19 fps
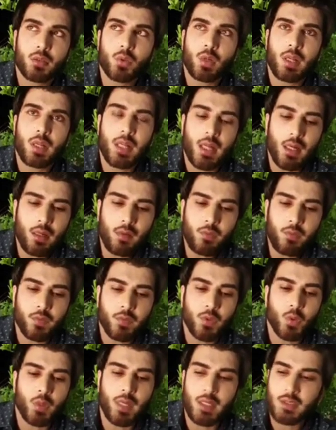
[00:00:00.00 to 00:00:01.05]
Your
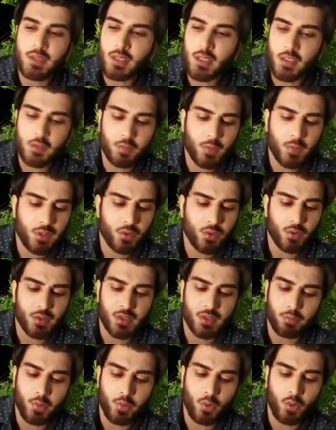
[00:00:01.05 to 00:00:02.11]
love, your encouragement, your
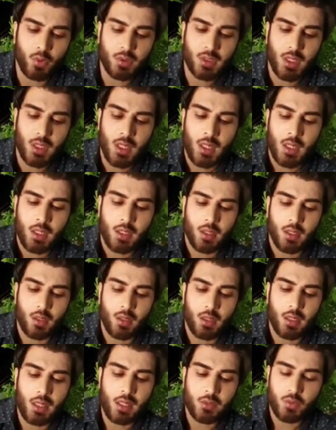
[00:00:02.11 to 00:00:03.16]
support,
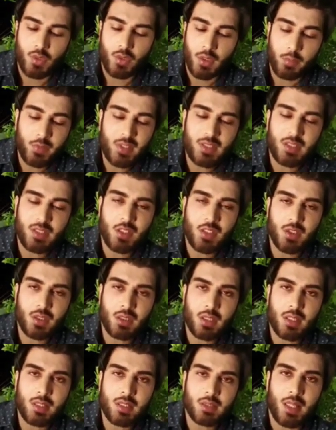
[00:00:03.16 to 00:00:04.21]
your appreciation
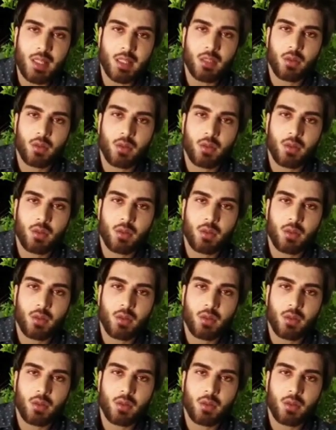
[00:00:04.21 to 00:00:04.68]
is like an